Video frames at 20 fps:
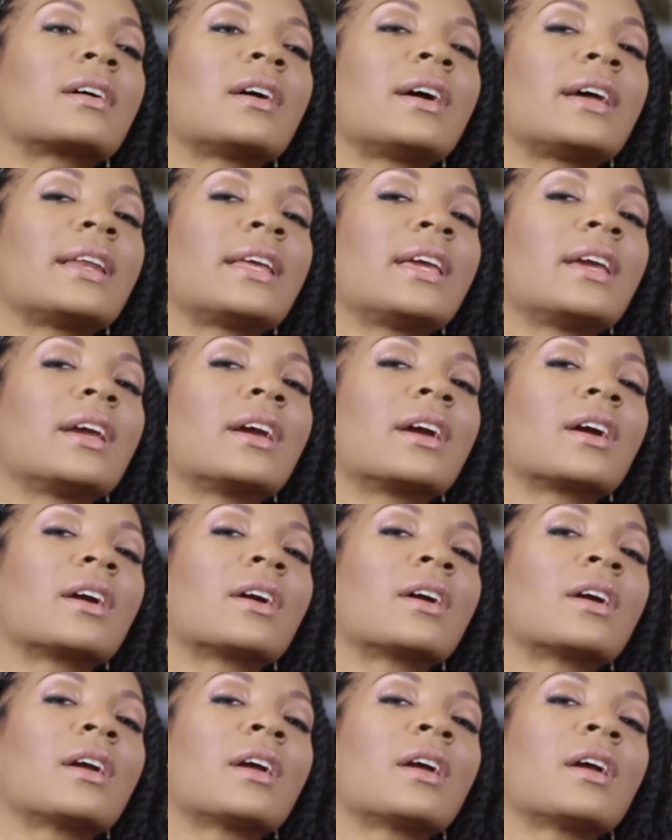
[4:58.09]
cut
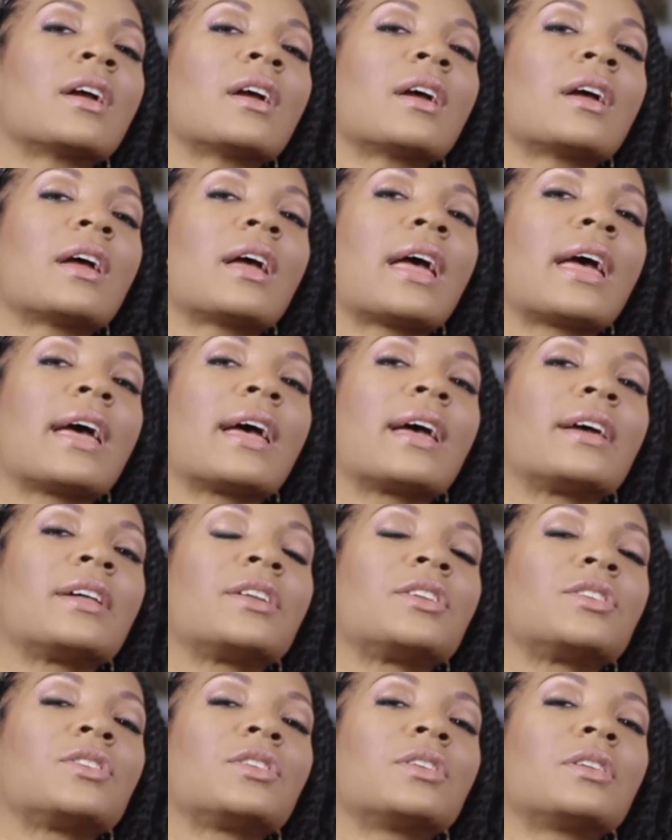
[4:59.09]
here
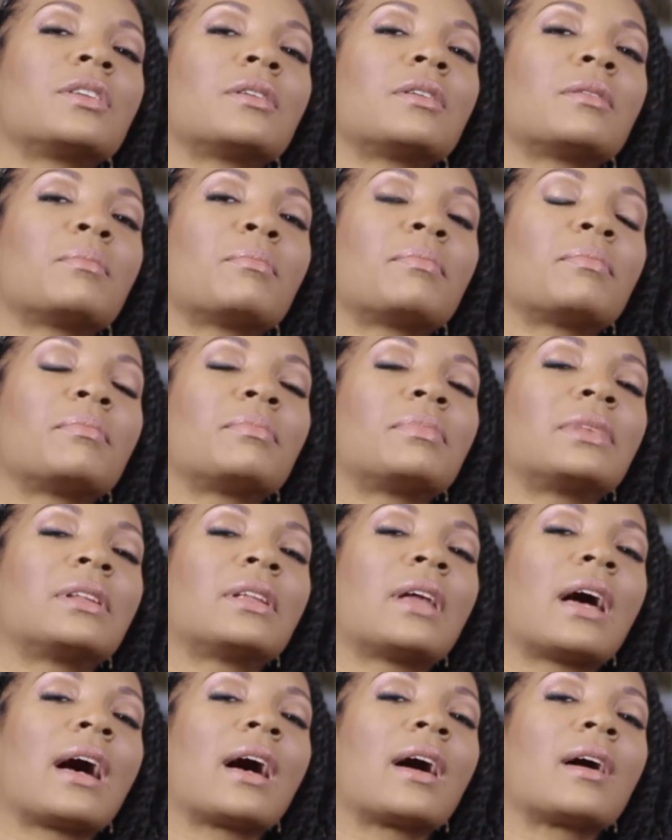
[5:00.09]
and
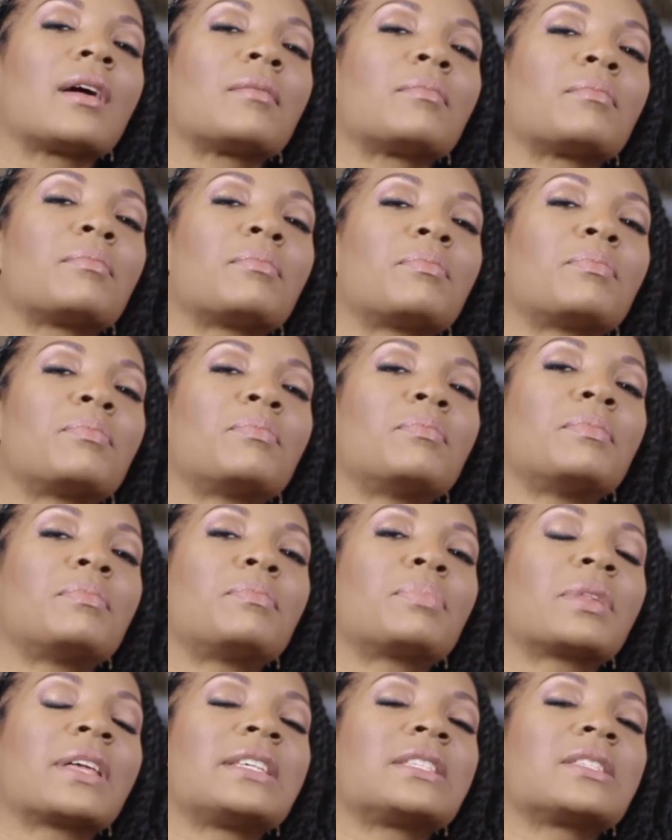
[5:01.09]
um,
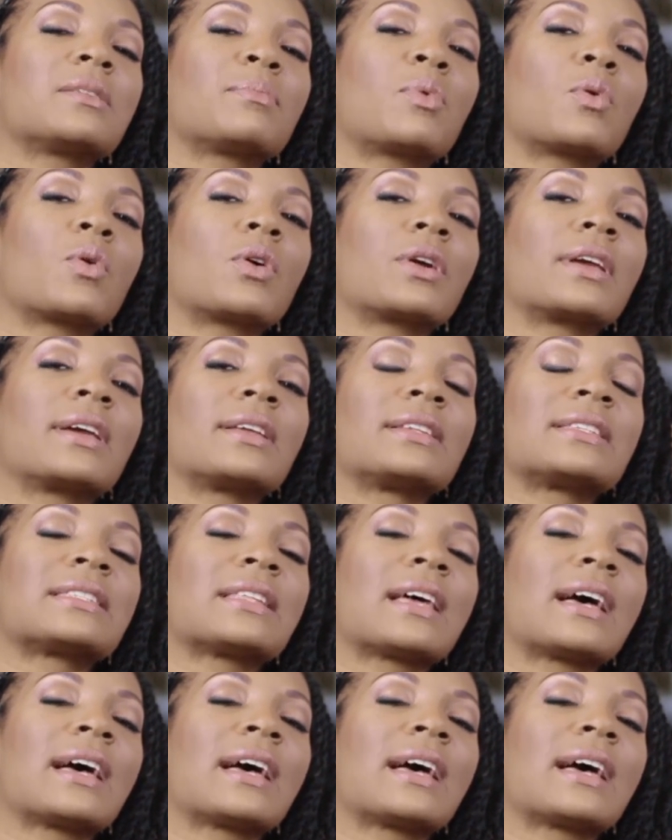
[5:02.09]
place the port in,